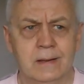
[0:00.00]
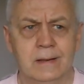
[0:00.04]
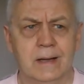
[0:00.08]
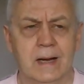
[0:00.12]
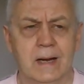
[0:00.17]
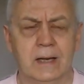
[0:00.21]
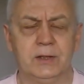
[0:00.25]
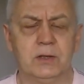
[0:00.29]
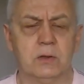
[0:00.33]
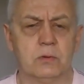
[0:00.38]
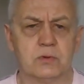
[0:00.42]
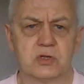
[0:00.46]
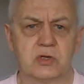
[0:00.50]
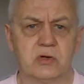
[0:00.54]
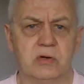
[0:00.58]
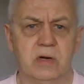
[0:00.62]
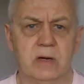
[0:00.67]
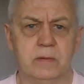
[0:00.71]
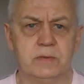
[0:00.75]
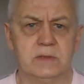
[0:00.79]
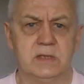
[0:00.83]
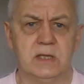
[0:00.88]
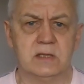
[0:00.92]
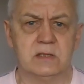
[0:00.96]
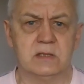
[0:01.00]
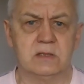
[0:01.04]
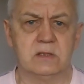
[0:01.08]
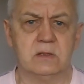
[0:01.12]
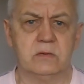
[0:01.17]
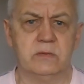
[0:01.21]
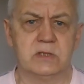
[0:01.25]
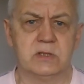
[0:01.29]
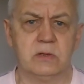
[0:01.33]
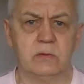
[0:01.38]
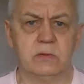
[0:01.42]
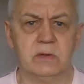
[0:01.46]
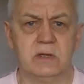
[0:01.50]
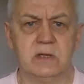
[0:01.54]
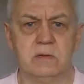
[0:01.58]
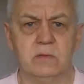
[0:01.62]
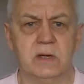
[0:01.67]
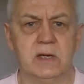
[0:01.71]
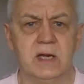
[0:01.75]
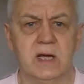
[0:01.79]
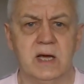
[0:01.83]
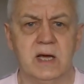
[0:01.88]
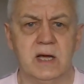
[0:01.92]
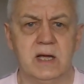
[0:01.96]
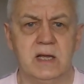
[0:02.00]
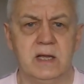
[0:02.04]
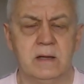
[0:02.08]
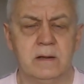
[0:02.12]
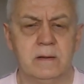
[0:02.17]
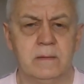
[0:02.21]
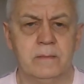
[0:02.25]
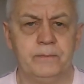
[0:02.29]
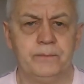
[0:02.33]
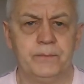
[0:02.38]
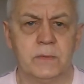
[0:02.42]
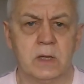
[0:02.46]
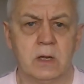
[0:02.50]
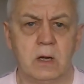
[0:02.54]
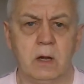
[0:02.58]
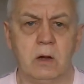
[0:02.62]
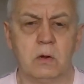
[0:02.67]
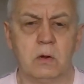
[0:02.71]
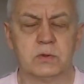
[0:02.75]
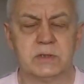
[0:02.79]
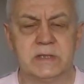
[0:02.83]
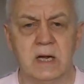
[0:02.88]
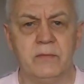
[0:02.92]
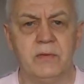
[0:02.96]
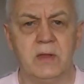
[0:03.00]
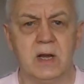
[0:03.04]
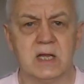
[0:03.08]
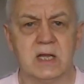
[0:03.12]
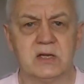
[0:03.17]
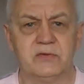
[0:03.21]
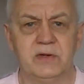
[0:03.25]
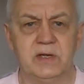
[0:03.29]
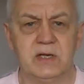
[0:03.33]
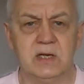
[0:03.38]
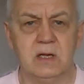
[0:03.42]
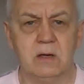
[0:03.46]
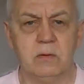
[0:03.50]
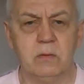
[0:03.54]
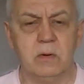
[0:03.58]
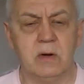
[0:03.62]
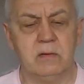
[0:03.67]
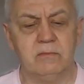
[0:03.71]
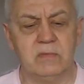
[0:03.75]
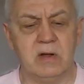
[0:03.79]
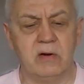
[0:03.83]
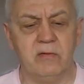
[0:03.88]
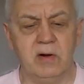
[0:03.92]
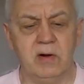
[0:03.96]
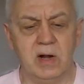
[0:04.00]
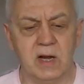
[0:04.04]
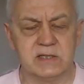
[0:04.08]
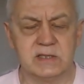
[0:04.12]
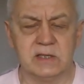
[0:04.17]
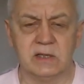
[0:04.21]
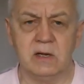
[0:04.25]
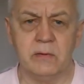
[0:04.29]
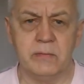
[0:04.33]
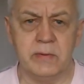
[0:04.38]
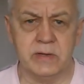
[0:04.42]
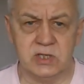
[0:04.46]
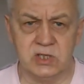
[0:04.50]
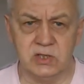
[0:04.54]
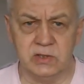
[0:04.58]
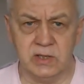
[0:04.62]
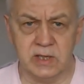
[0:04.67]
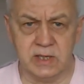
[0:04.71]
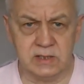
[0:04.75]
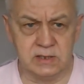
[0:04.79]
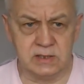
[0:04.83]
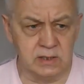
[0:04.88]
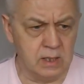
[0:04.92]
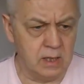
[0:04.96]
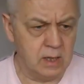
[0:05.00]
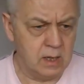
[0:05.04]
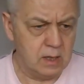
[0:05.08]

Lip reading: I don't script it, so it's only when I close down the last video I realise I've not mentioned this.